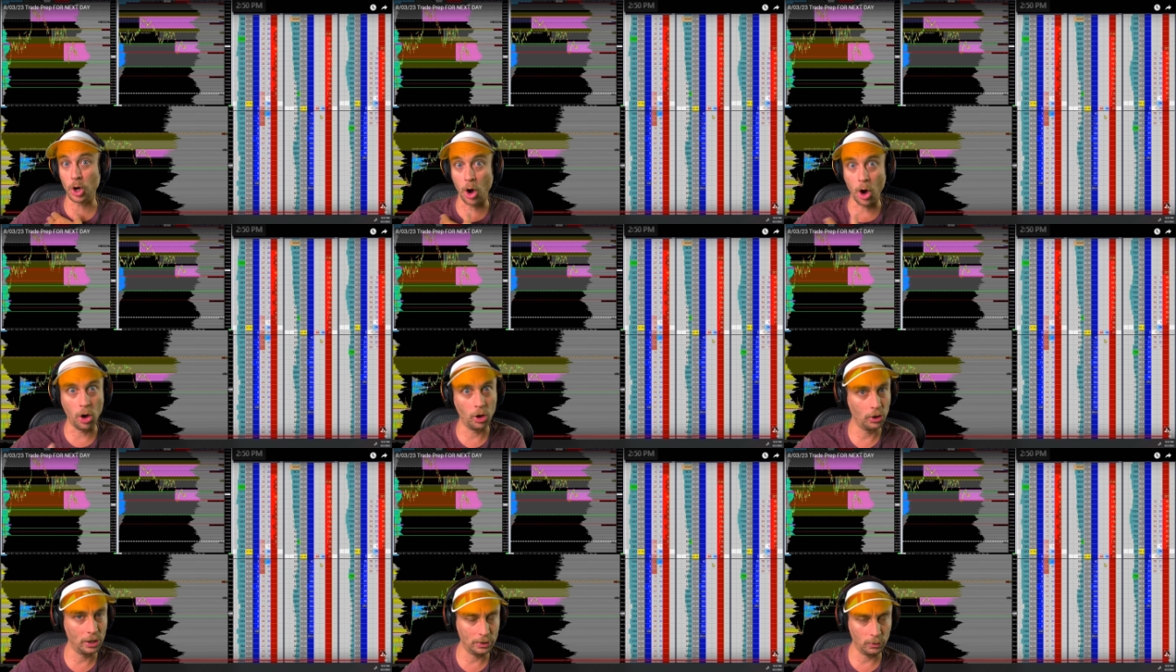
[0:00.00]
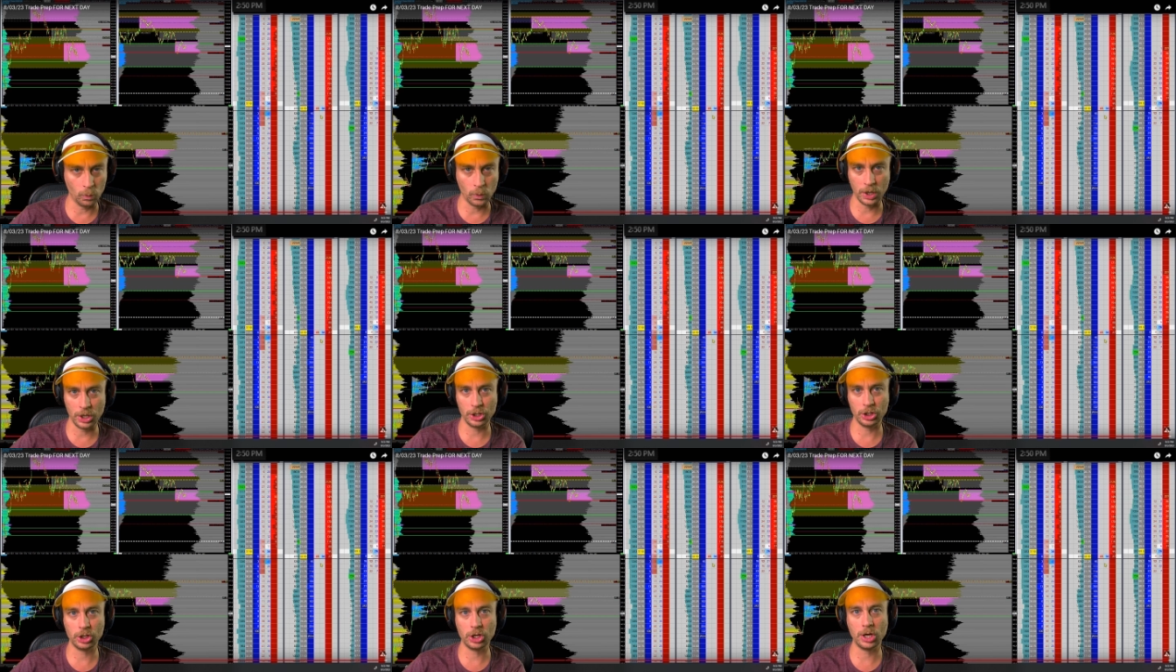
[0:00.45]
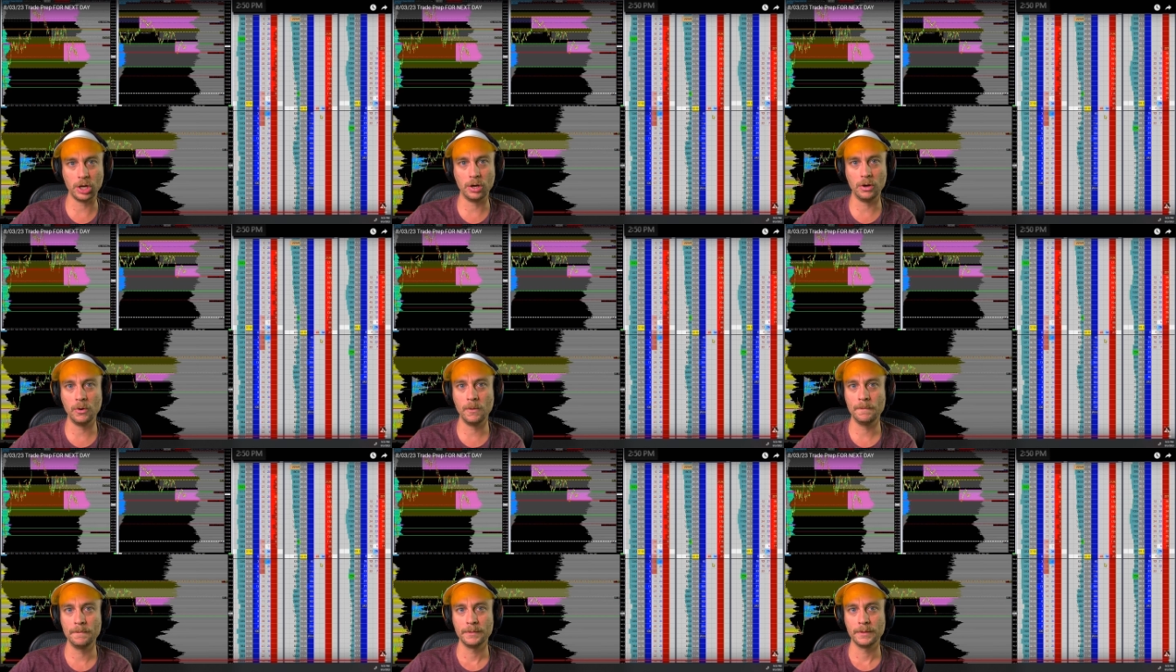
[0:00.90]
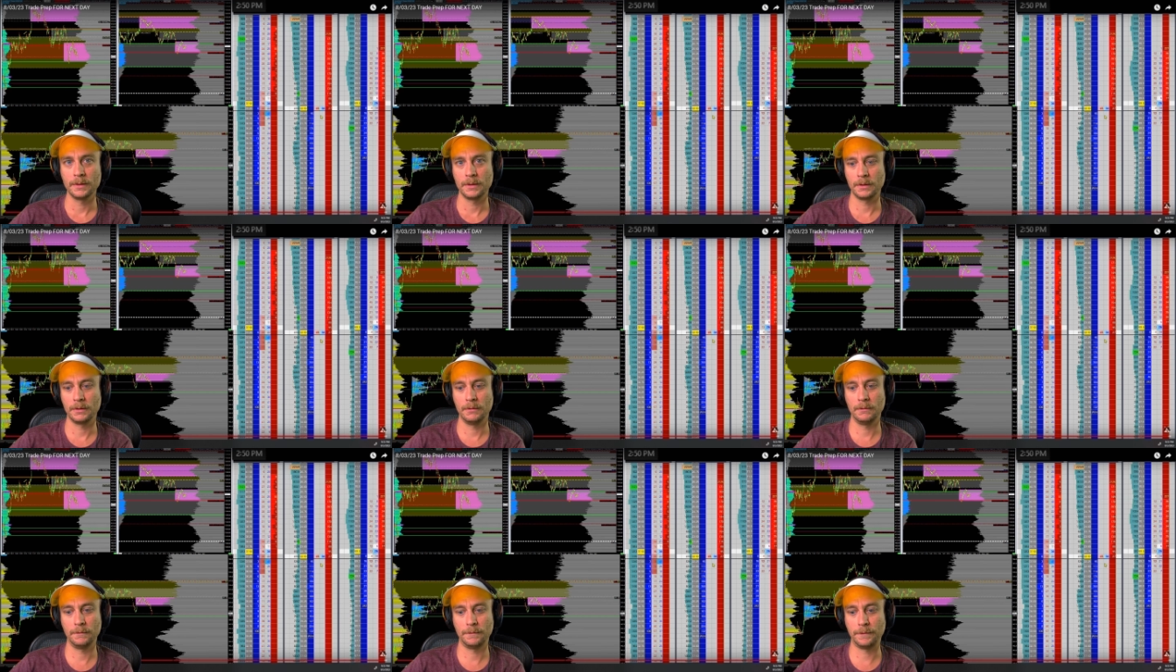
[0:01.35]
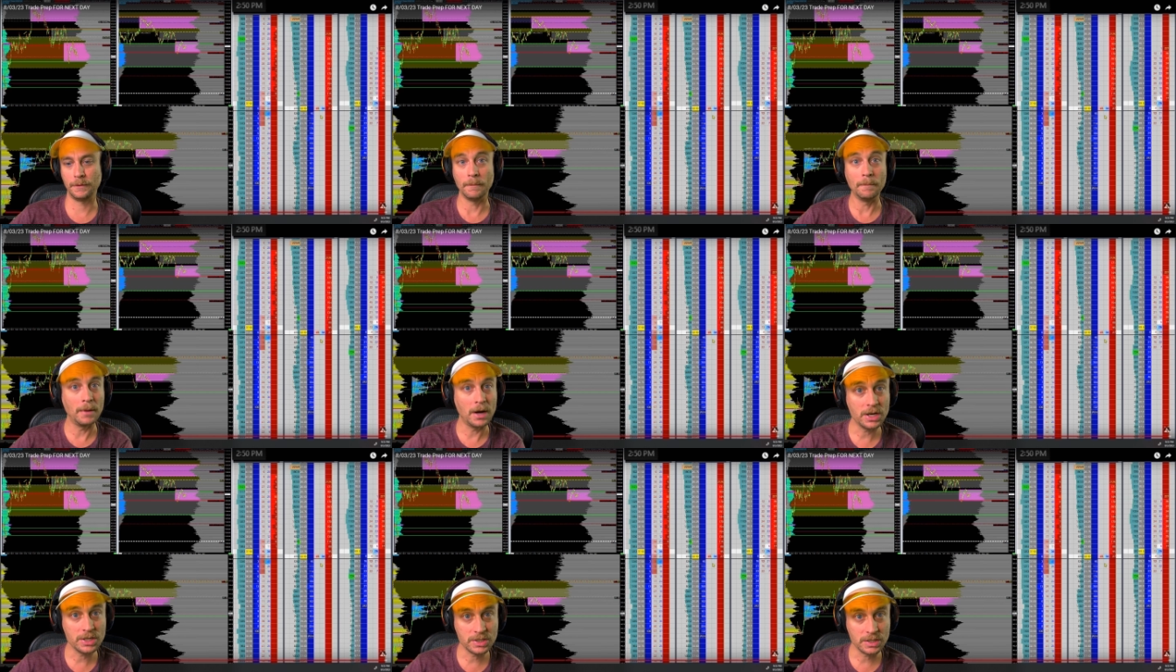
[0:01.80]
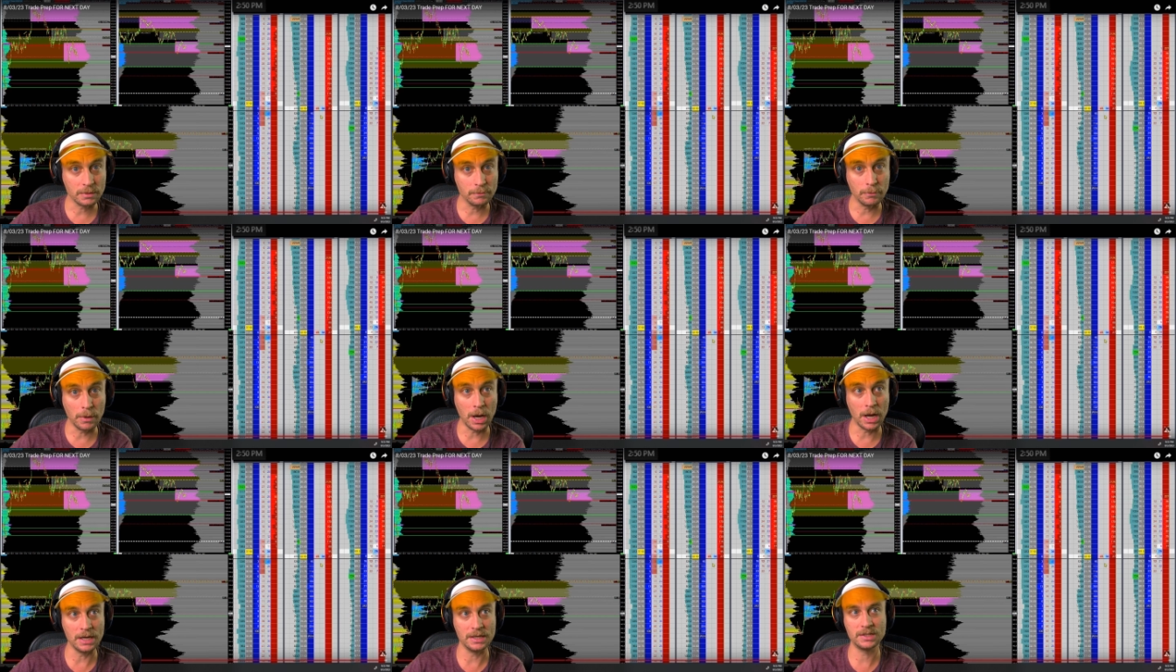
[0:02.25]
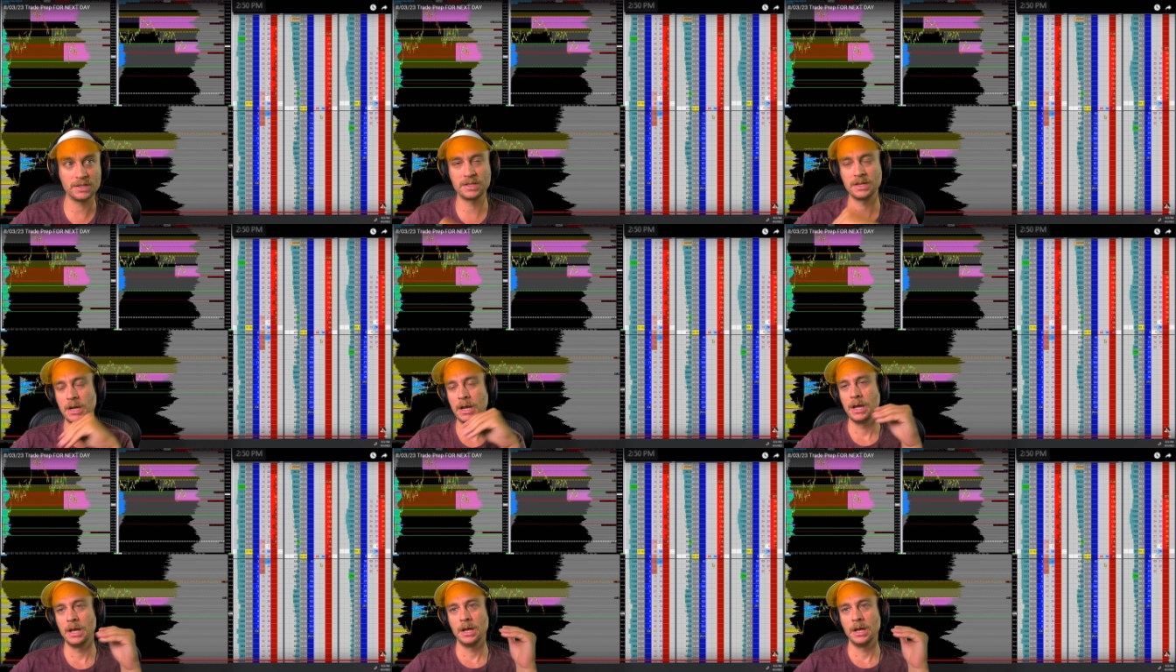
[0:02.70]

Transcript: all in one go for months and months.